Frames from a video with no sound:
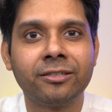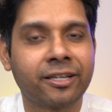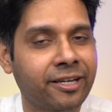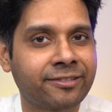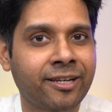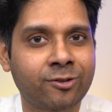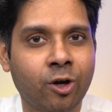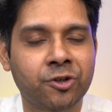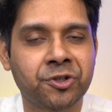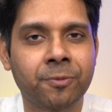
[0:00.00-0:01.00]
the Crickstar
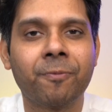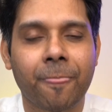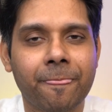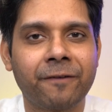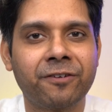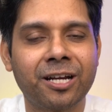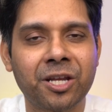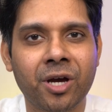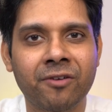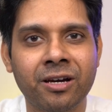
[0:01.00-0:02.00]
Scholarship,
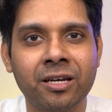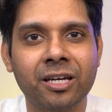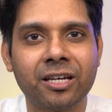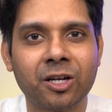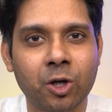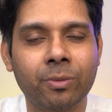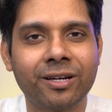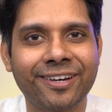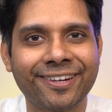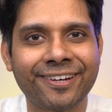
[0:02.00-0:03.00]
definitely you have a global
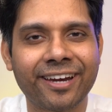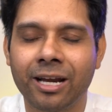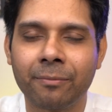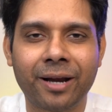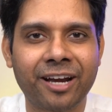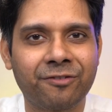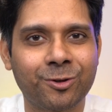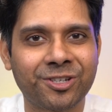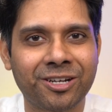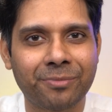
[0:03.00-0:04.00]
career and a bright
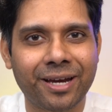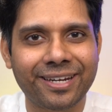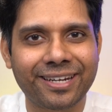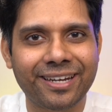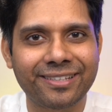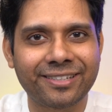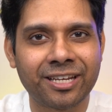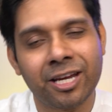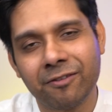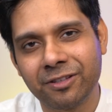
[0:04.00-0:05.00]
future in biotech industry.
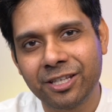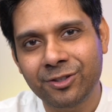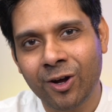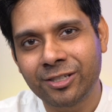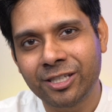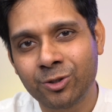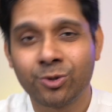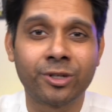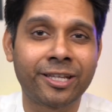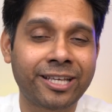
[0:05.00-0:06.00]
With these thoughts, see you
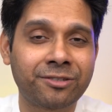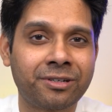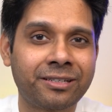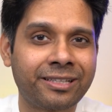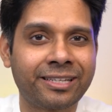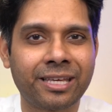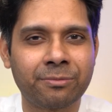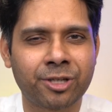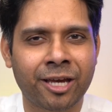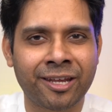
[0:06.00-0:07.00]
soon in the next one. Till then,
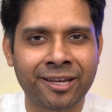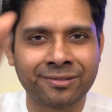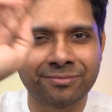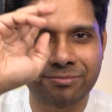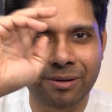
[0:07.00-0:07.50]
keep shining.